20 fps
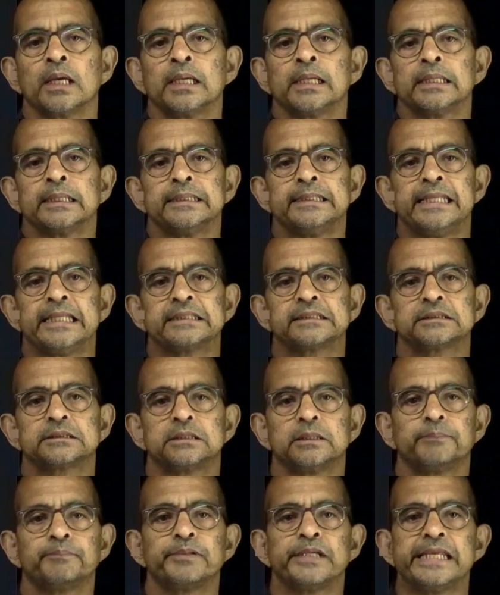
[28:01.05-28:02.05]
let's
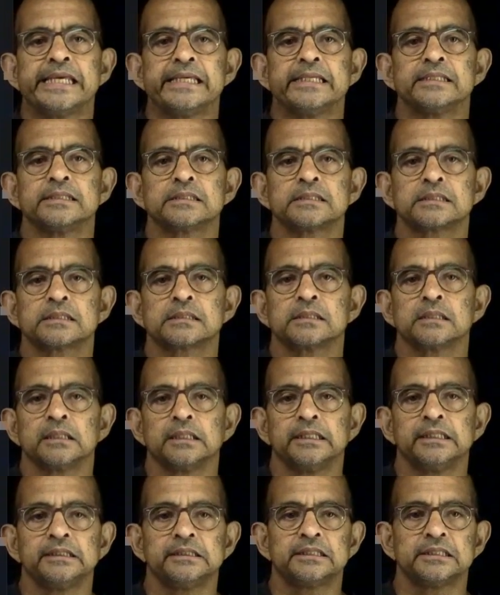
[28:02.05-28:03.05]
replace
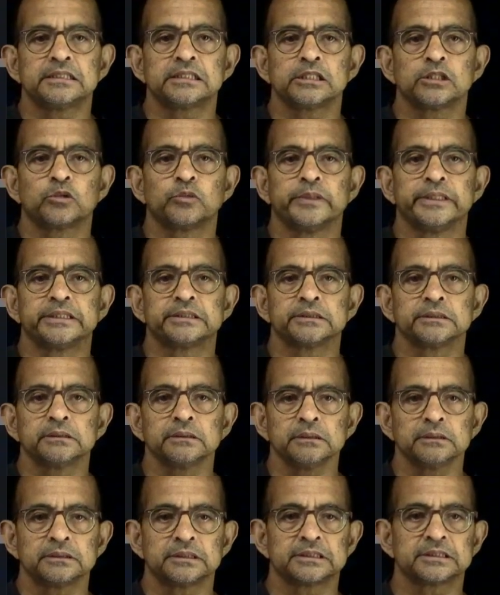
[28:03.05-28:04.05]
in this equation,
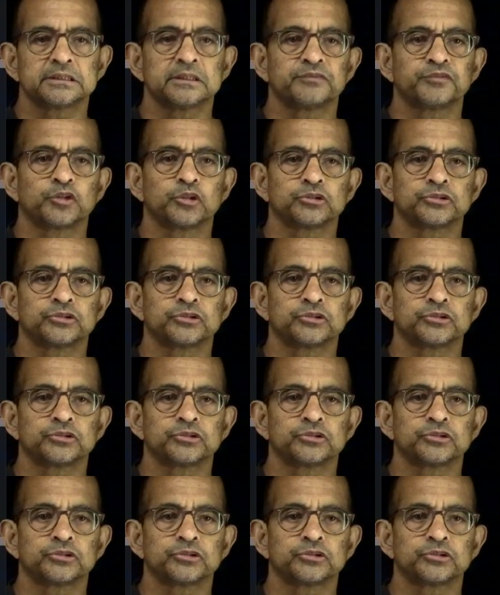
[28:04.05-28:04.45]
this is of course